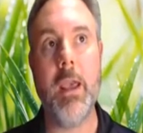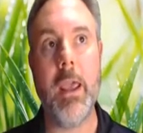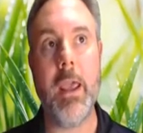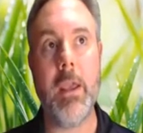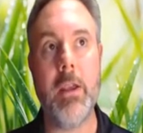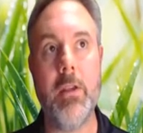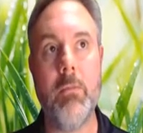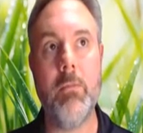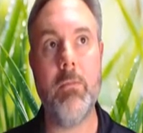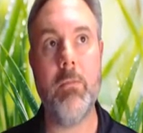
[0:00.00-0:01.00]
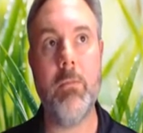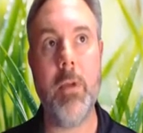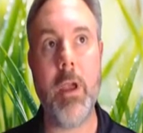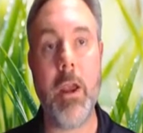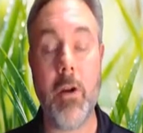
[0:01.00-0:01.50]
a
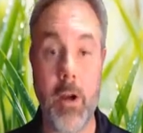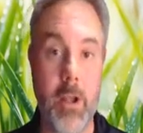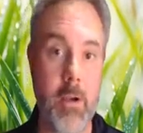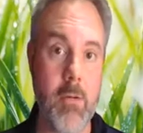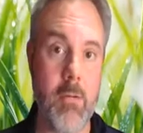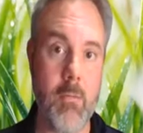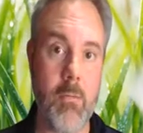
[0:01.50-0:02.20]
area